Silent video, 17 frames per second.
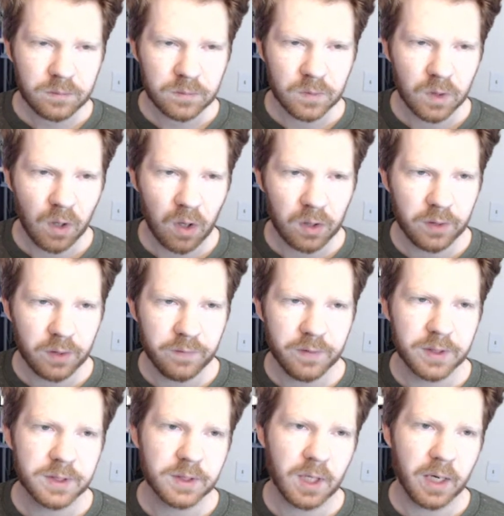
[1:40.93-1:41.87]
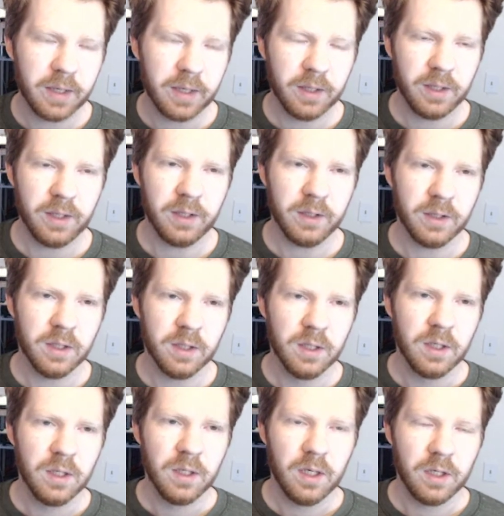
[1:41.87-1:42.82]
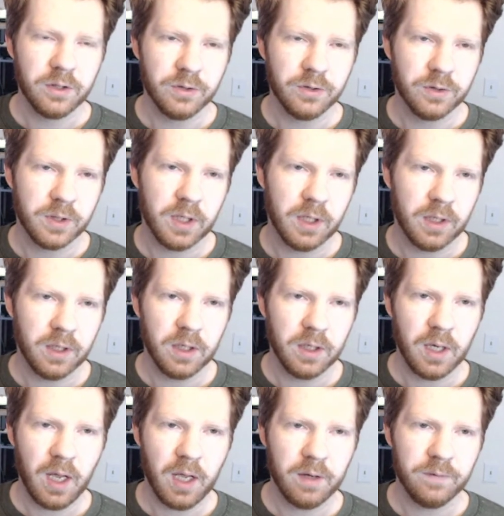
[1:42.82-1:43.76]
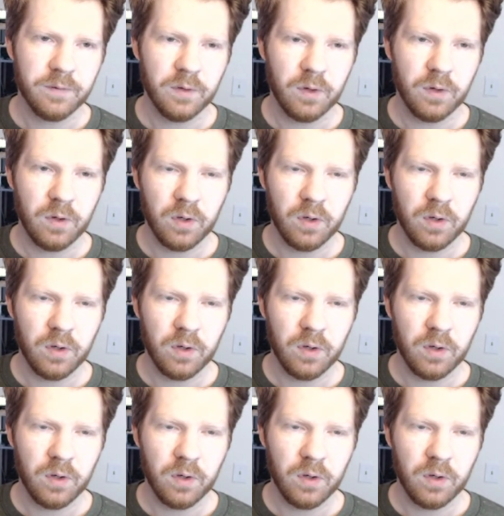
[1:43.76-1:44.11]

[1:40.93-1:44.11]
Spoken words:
all of the styling, and you can have